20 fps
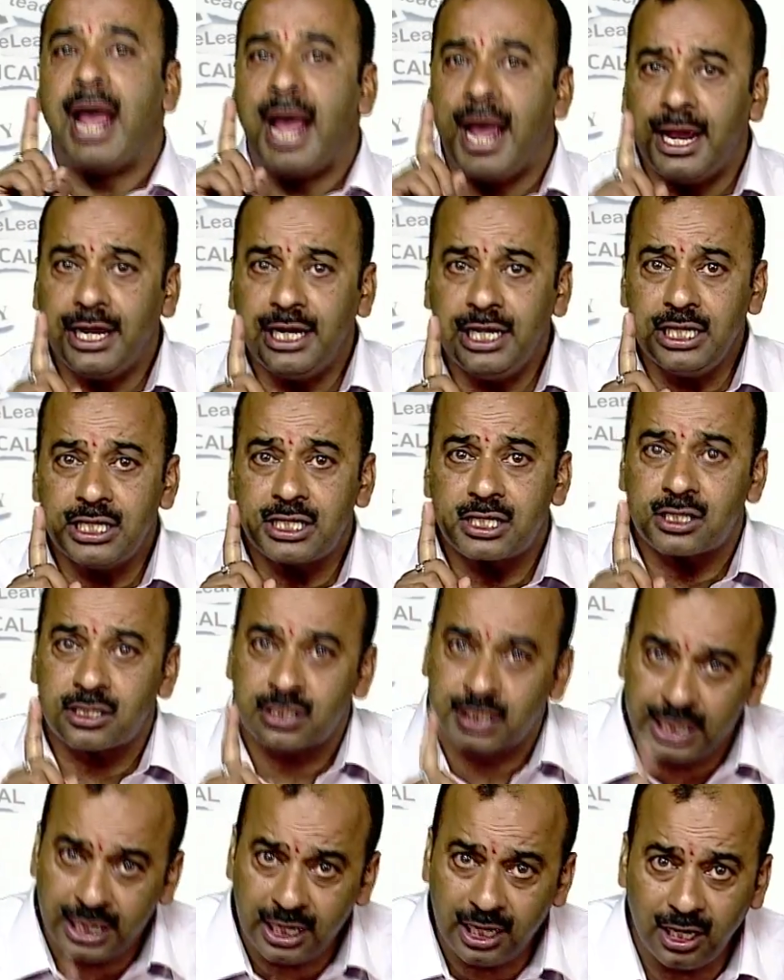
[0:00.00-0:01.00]
any
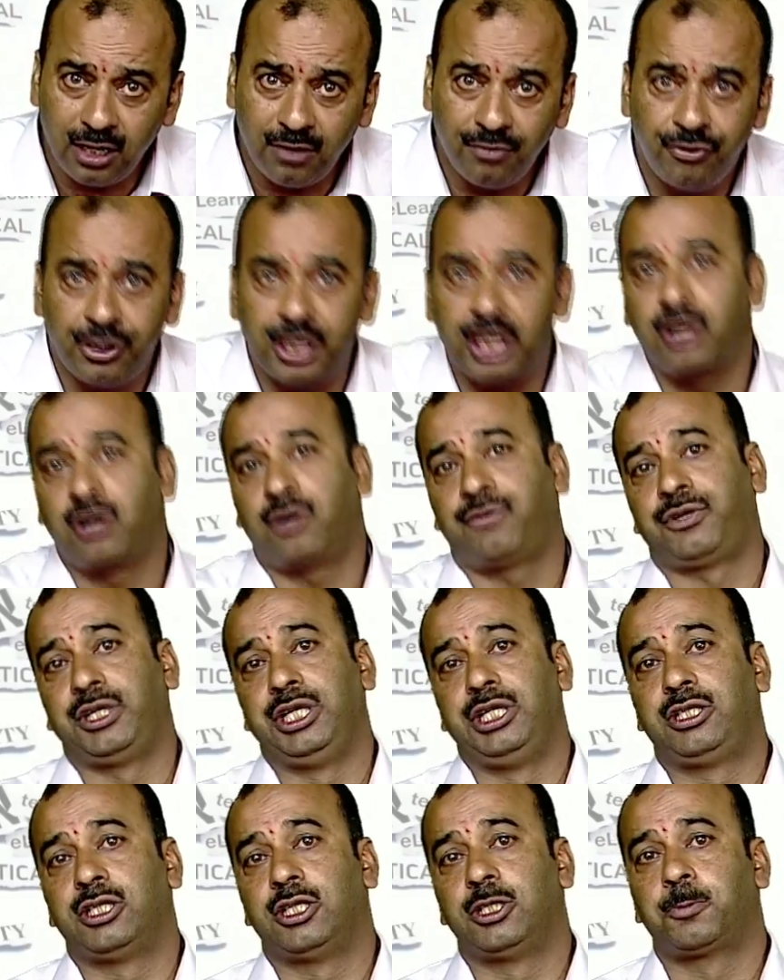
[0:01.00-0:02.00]
single way of
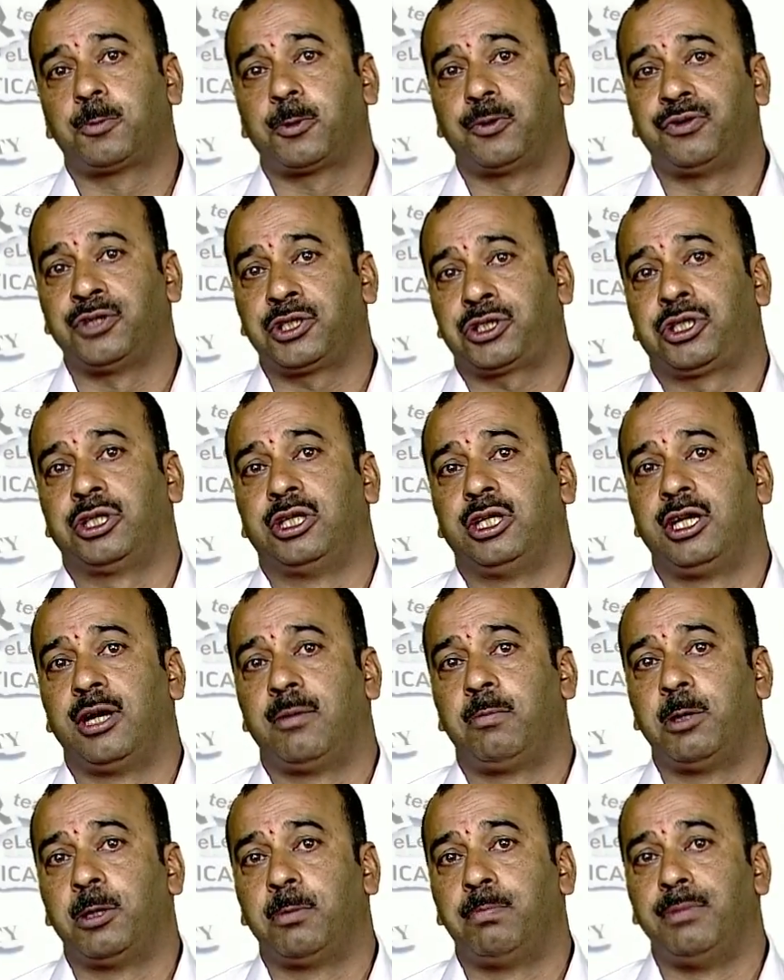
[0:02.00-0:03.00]
teachers professional
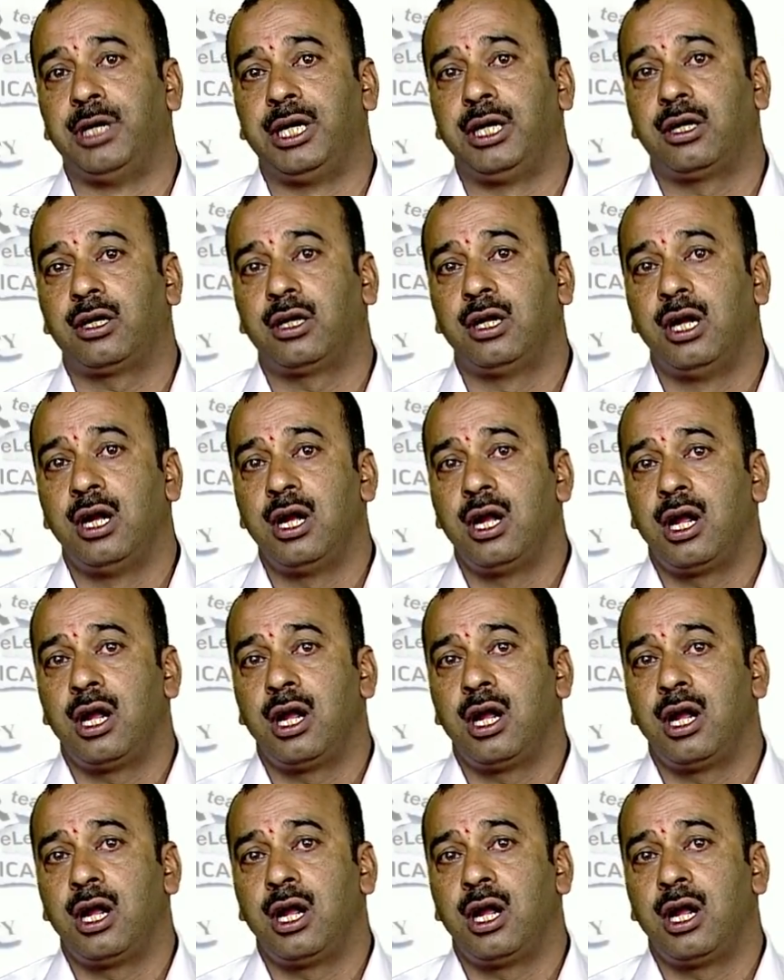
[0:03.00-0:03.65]
development